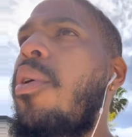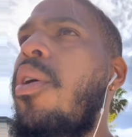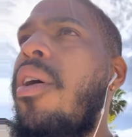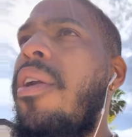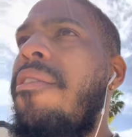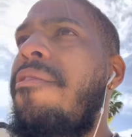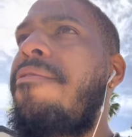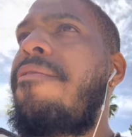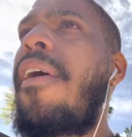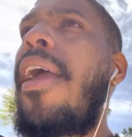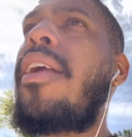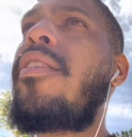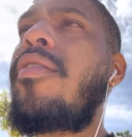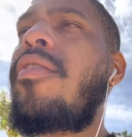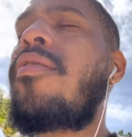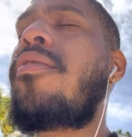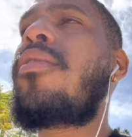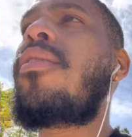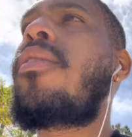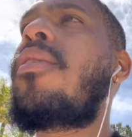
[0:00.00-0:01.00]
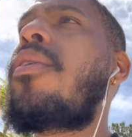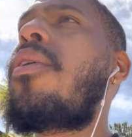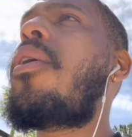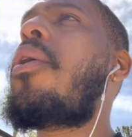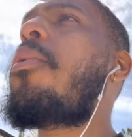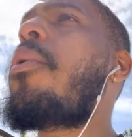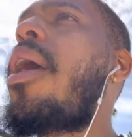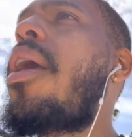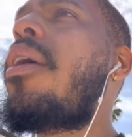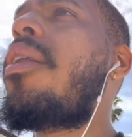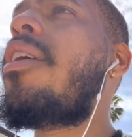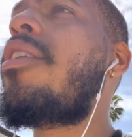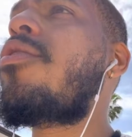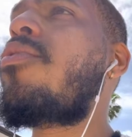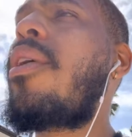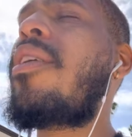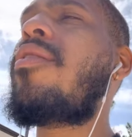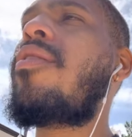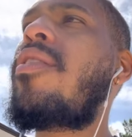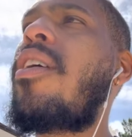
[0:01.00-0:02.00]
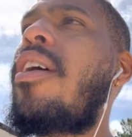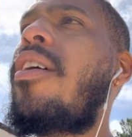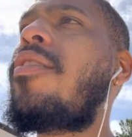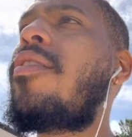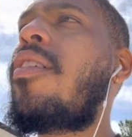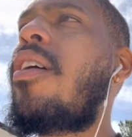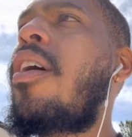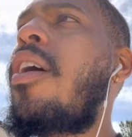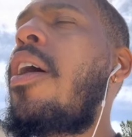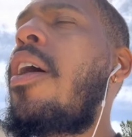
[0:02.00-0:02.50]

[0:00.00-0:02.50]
going to face, all right? That's why he says,